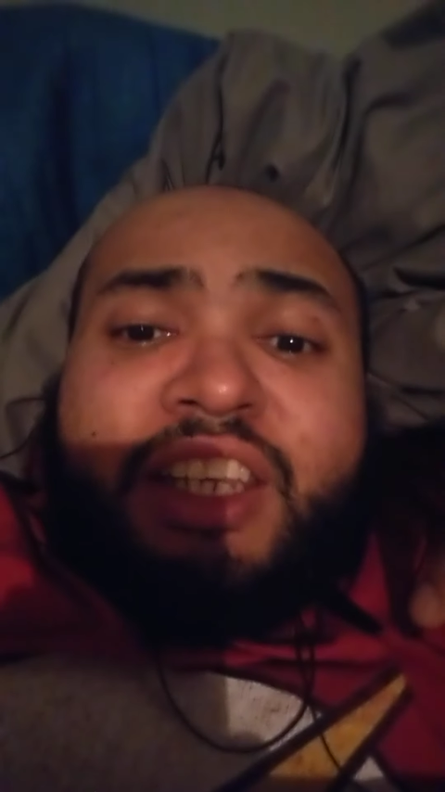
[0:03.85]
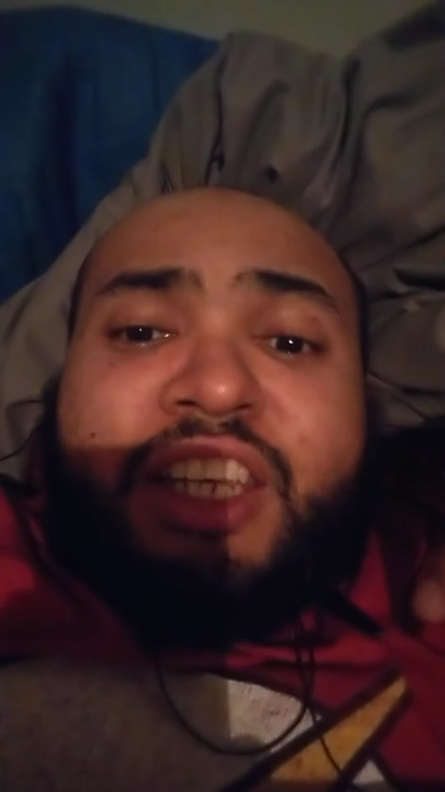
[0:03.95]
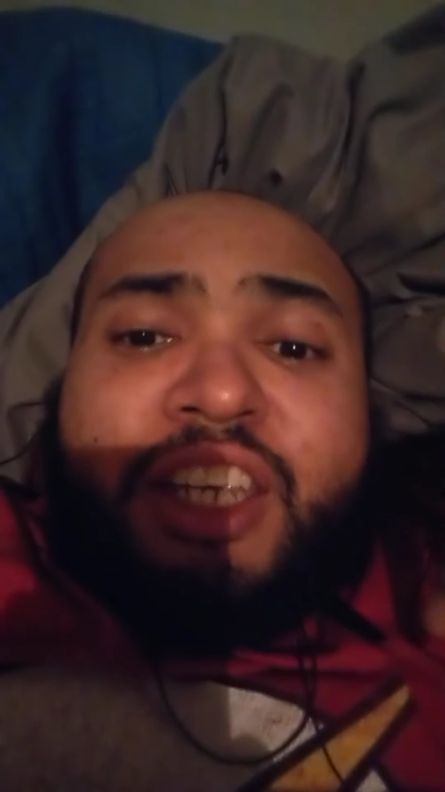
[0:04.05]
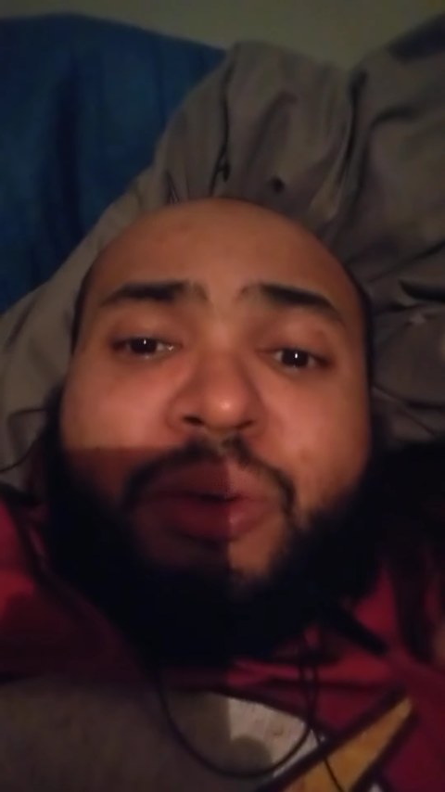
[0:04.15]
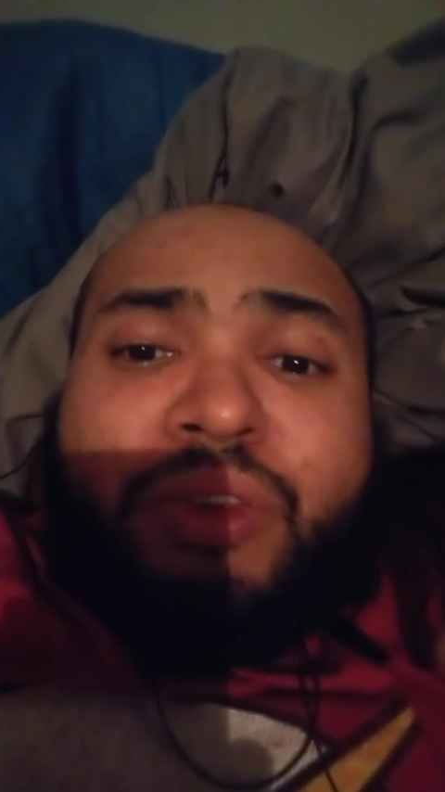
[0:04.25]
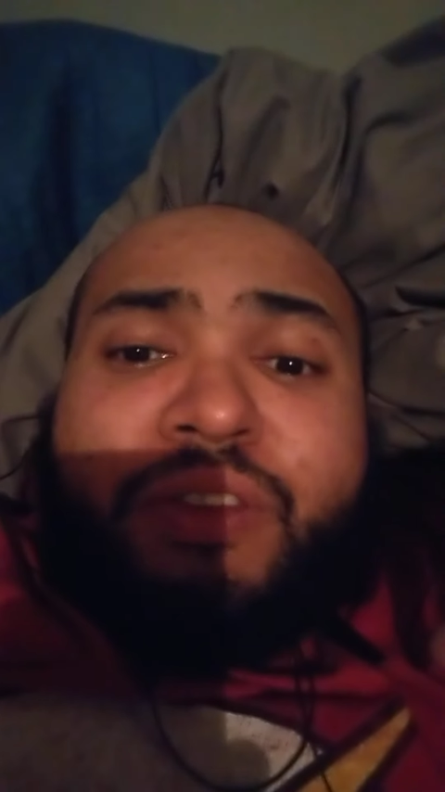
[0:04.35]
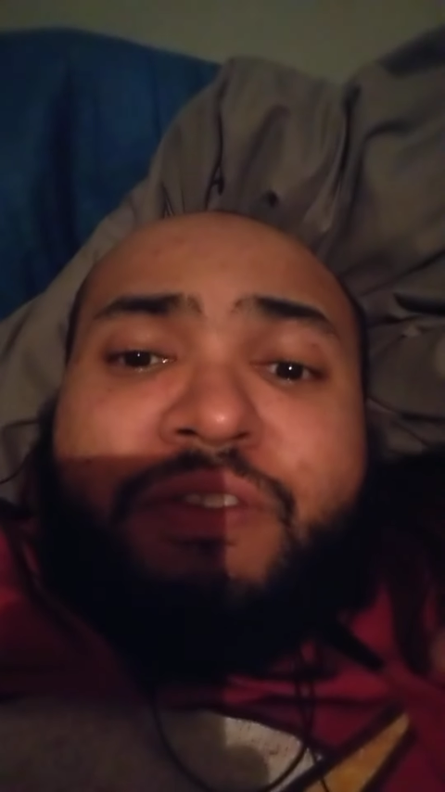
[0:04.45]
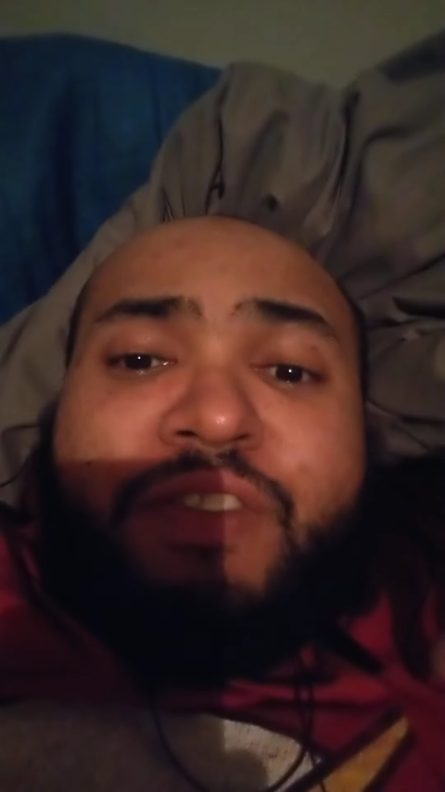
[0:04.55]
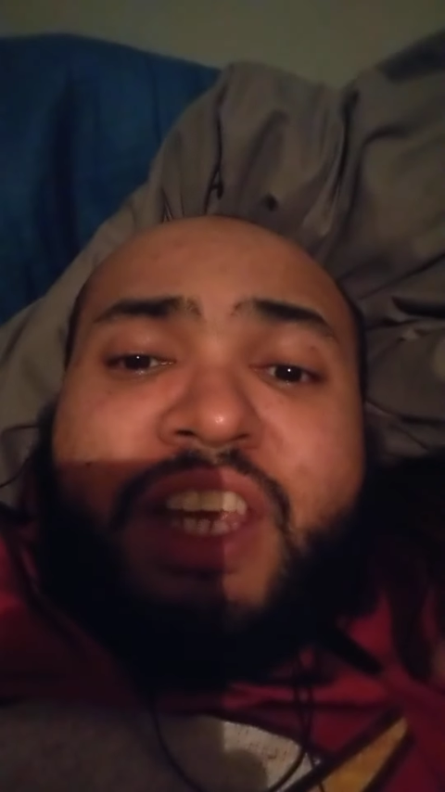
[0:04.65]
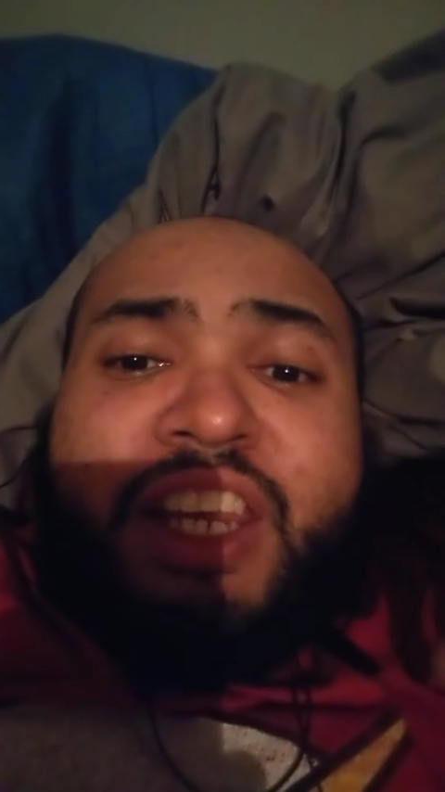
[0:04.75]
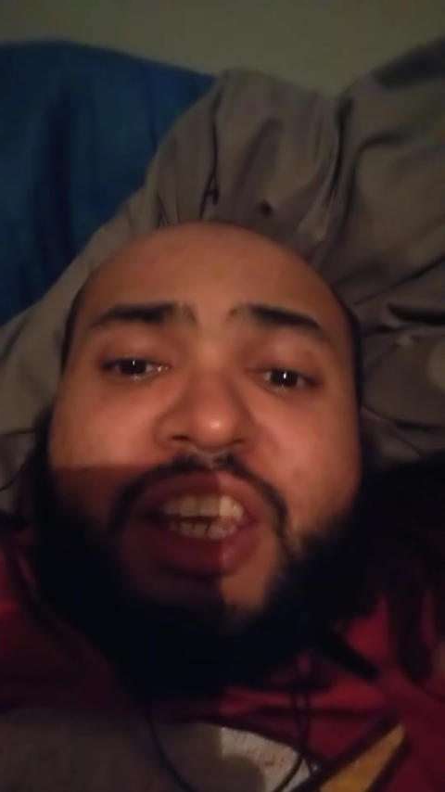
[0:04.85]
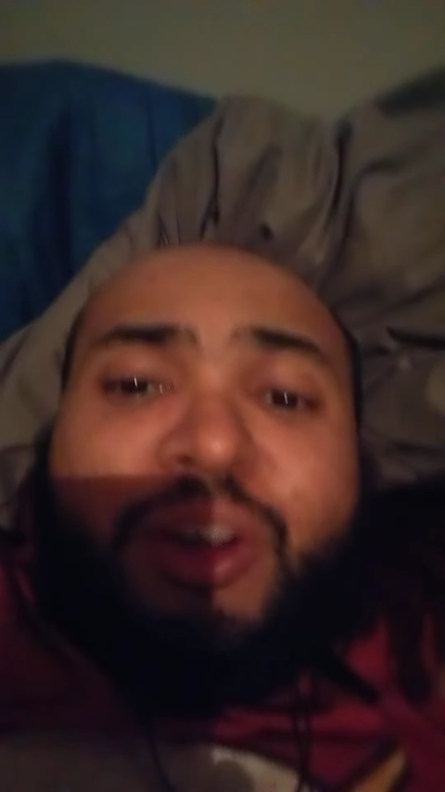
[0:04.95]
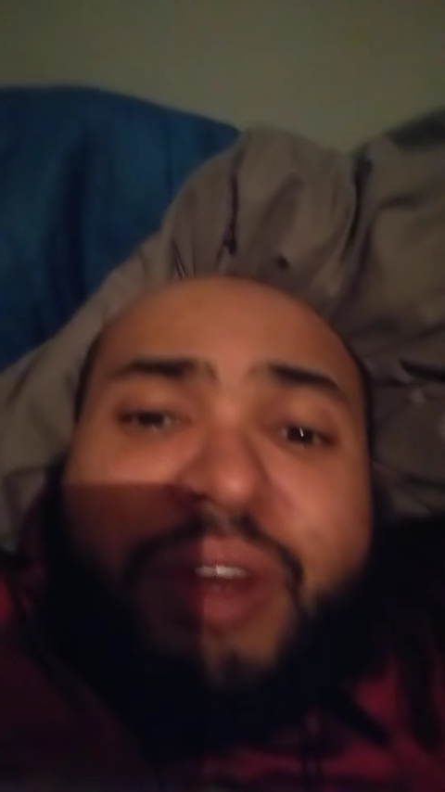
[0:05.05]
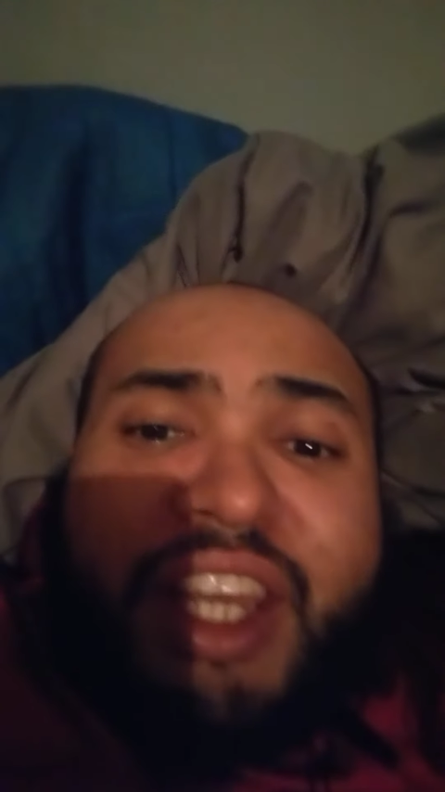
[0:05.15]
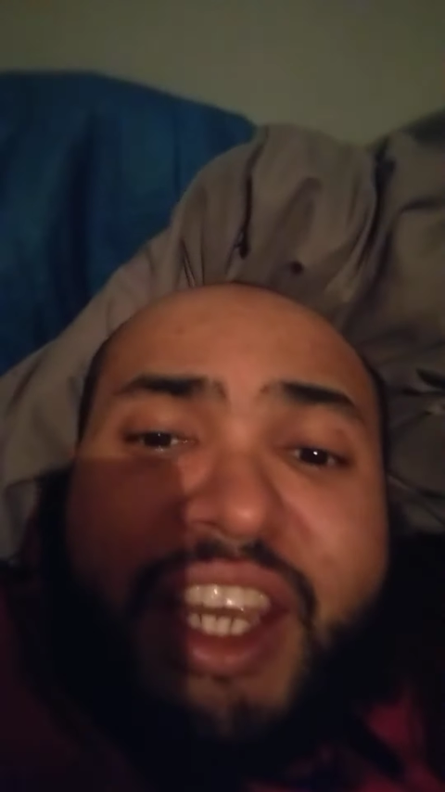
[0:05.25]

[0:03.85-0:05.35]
here with a video,